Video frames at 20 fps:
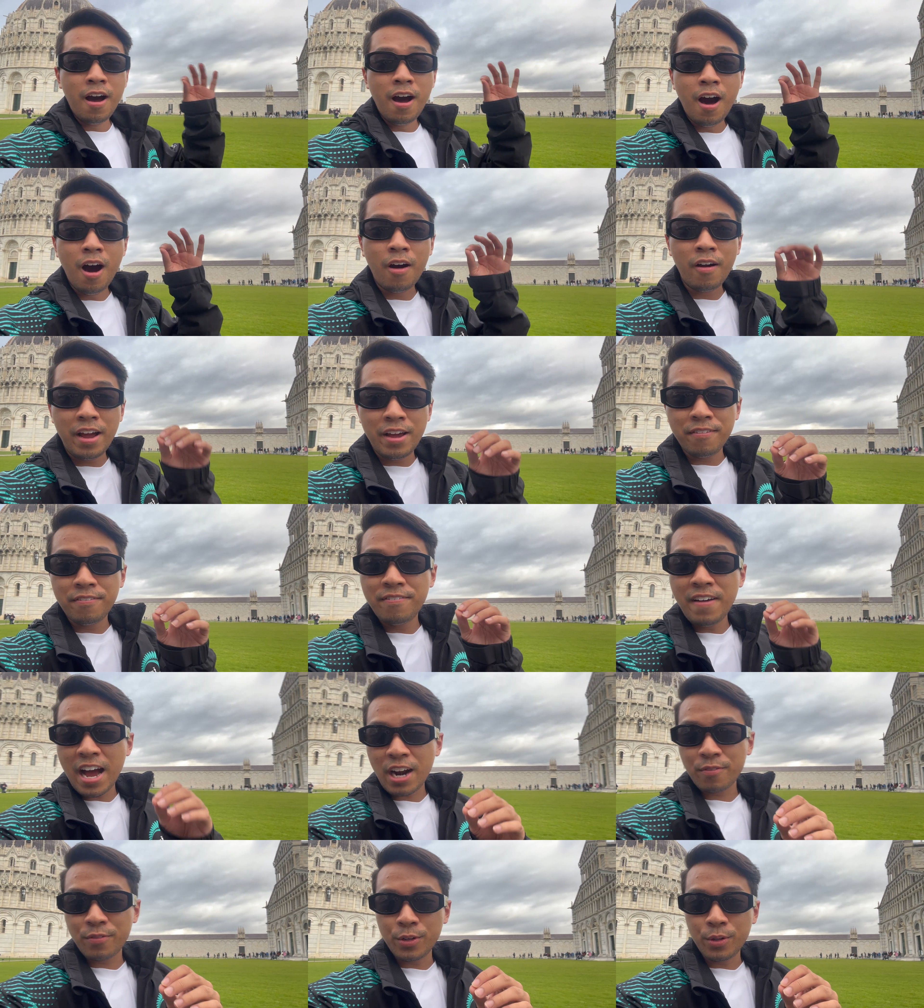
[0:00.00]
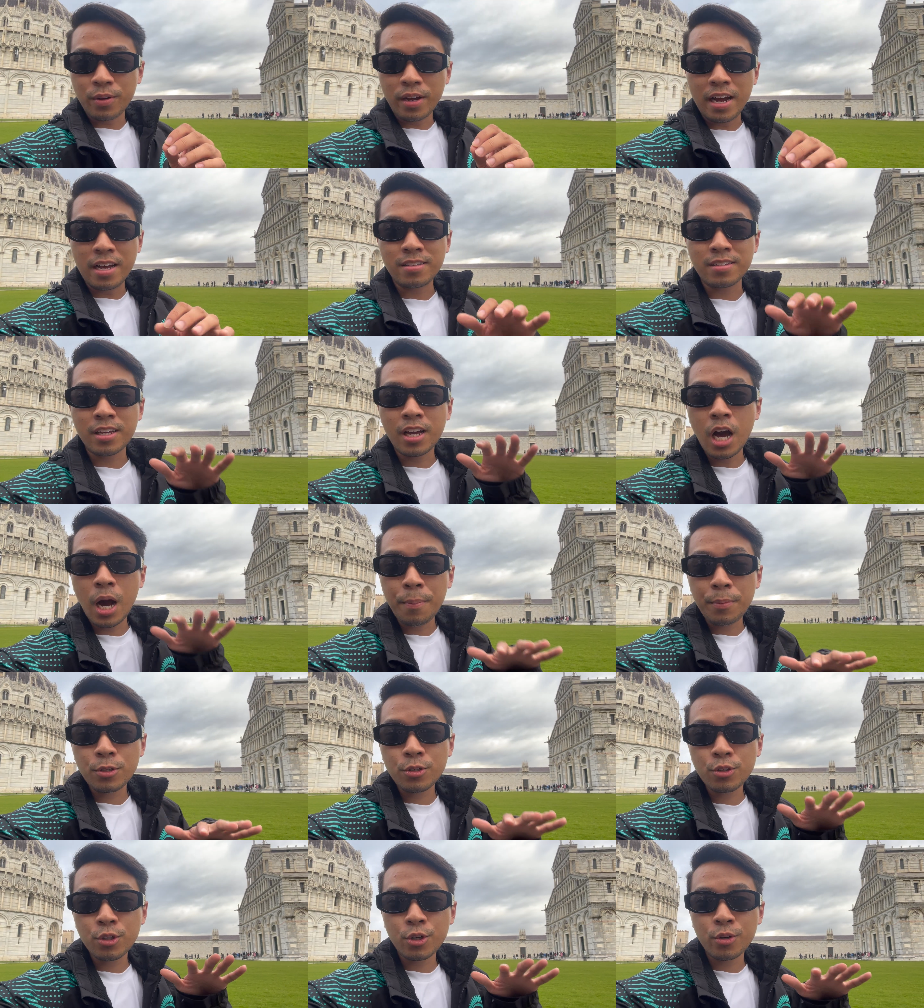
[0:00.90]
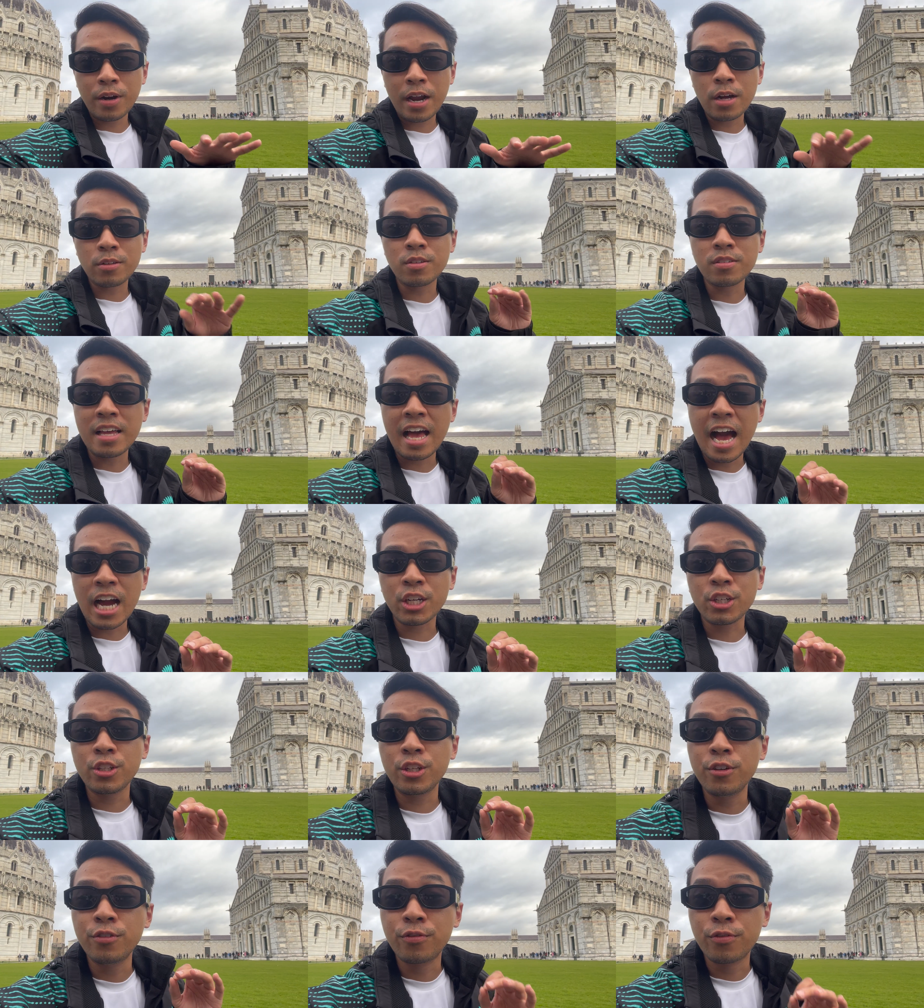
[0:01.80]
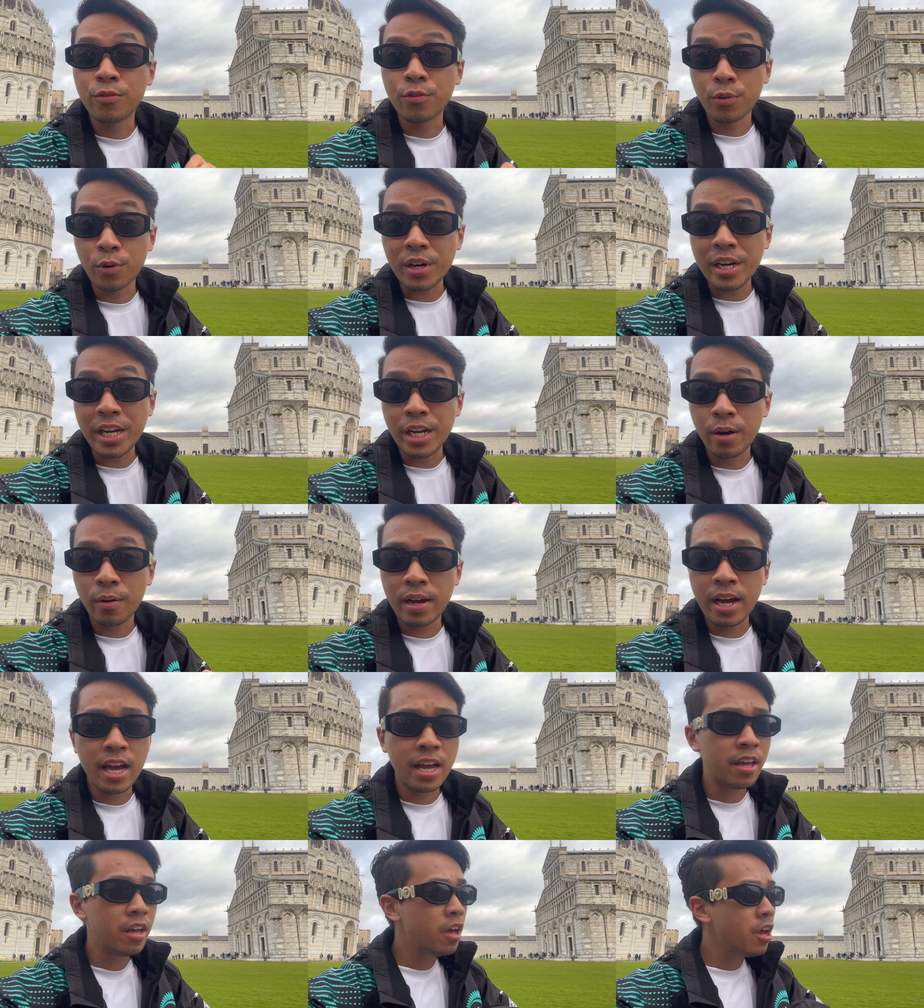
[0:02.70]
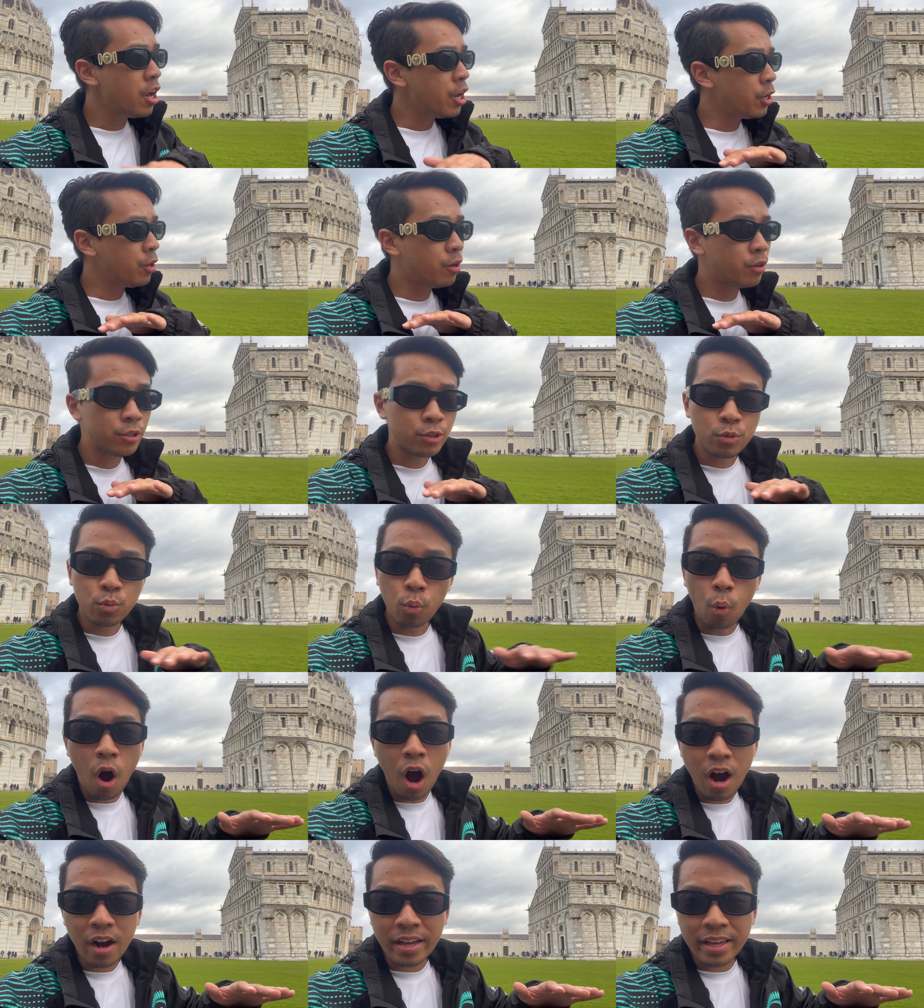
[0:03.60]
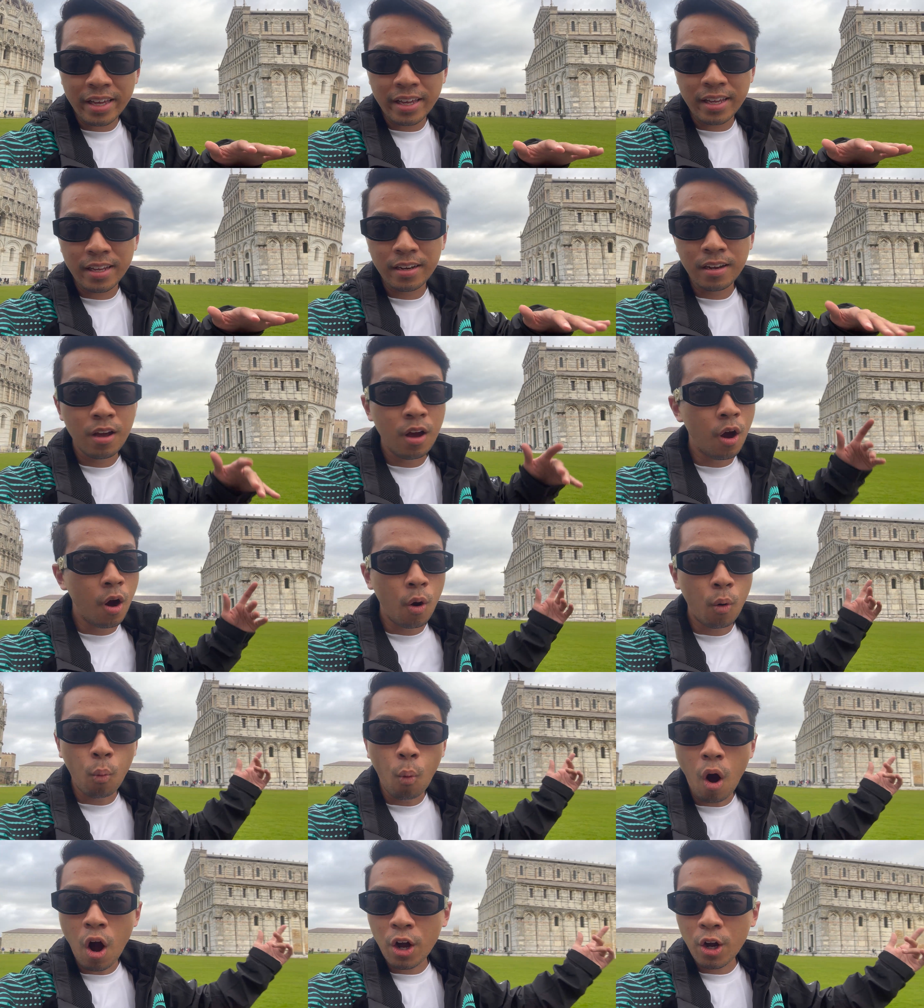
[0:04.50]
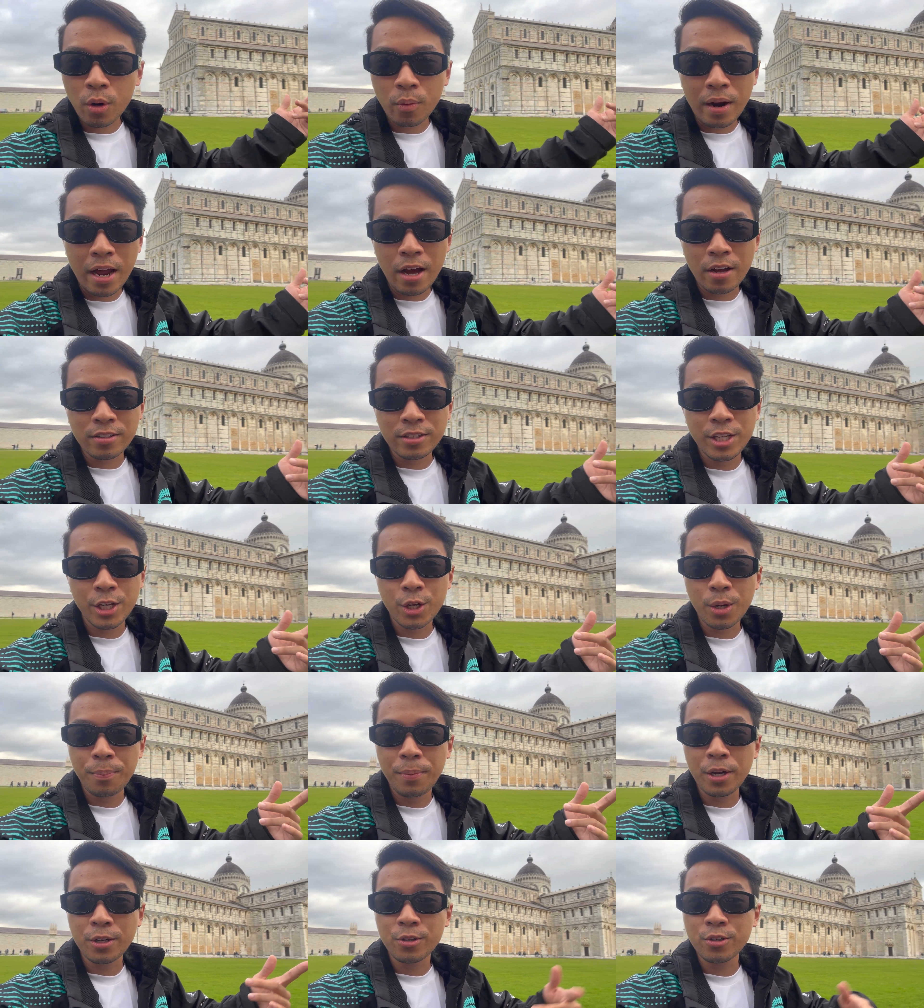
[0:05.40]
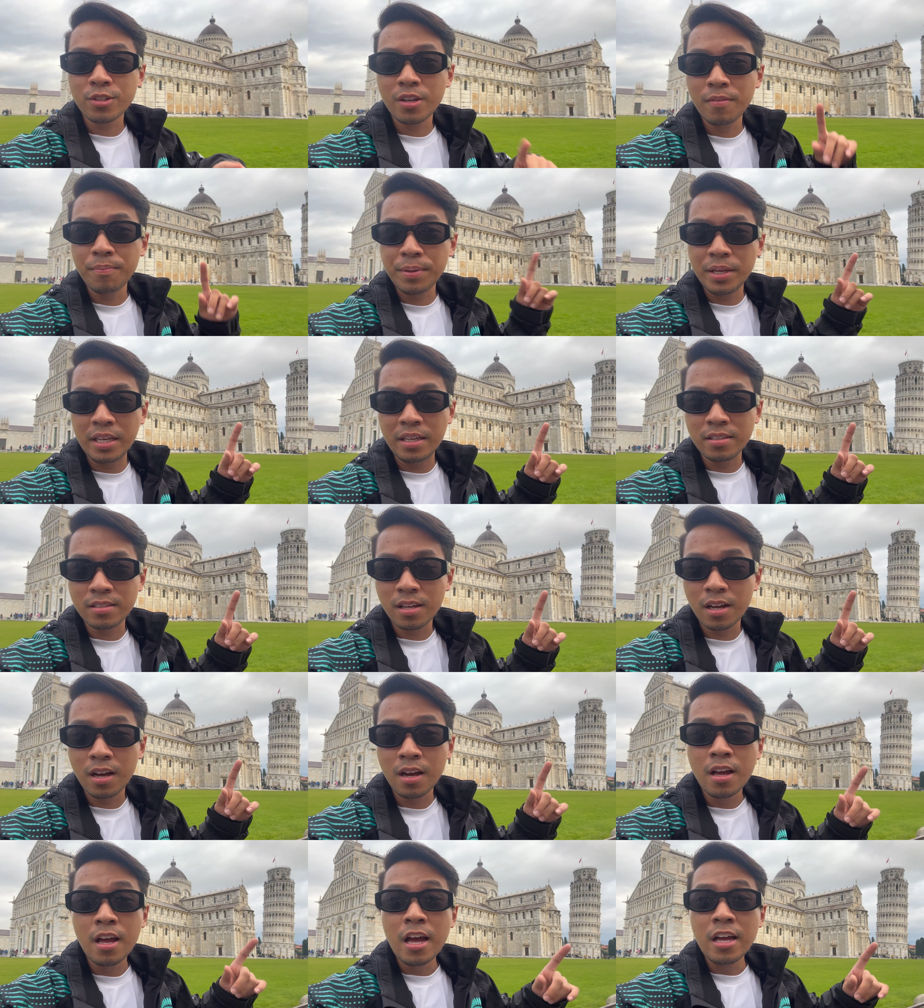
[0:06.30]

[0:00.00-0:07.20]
Alright, fact for you guys. Coming to the grounds is actually free, okay? You can just walk in, walk around, take your pictures of Pisa.